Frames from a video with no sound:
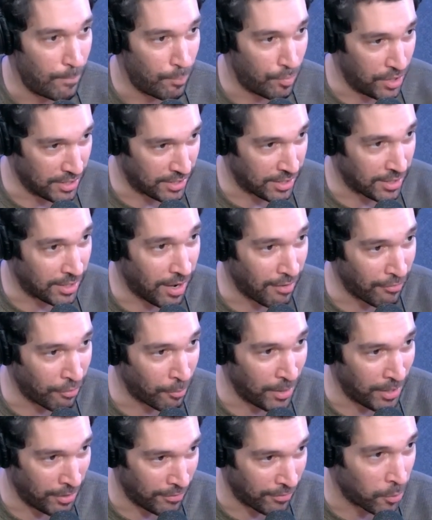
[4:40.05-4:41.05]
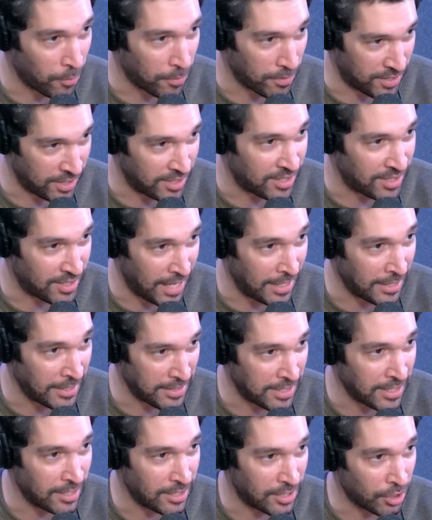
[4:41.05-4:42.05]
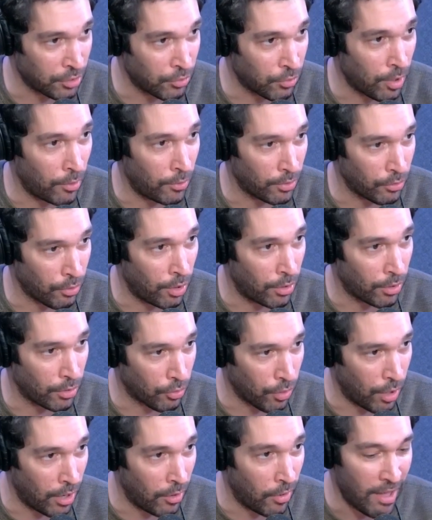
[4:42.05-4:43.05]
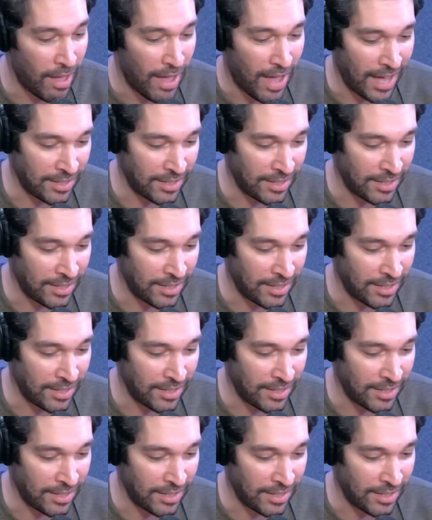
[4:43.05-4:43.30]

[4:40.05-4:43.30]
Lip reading: This government, of course, its tendency is to grow and grow and grow.